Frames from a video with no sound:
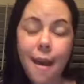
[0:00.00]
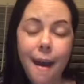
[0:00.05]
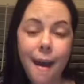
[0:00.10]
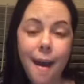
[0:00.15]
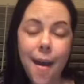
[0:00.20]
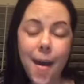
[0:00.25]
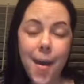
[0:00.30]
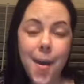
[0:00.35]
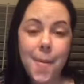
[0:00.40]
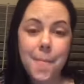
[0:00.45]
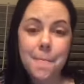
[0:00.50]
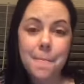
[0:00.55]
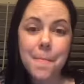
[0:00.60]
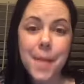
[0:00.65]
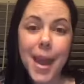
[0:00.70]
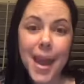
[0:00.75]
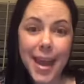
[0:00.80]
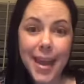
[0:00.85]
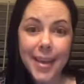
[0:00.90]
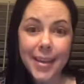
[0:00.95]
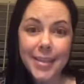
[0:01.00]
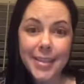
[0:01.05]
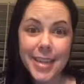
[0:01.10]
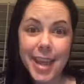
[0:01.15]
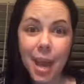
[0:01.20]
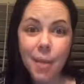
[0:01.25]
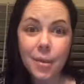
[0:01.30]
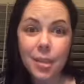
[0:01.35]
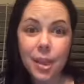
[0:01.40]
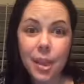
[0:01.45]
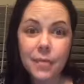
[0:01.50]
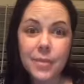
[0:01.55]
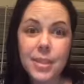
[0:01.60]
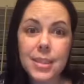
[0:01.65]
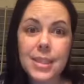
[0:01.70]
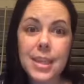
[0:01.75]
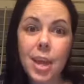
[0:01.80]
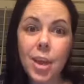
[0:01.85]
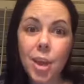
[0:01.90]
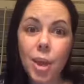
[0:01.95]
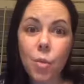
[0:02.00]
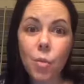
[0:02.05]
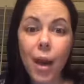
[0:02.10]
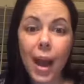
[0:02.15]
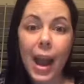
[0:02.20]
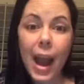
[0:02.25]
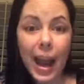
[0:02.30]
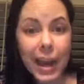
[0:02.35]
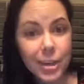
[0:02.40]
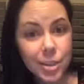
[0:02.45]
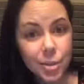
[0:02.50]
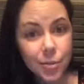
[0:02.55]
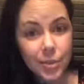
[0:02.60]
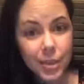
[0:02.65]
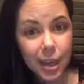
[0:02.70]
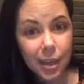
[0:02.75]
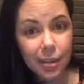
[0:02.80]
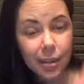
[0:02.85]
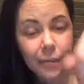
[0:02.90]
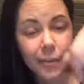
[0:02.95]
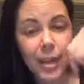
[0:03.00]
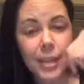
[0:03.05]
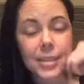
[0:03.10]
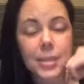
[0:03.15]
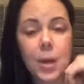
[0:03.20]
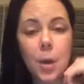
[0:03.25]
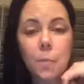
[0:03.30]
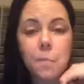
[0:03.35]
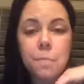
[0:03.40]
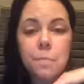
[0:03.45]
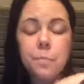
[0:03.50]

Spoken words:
And I would love to tell you why I chose Young Living. So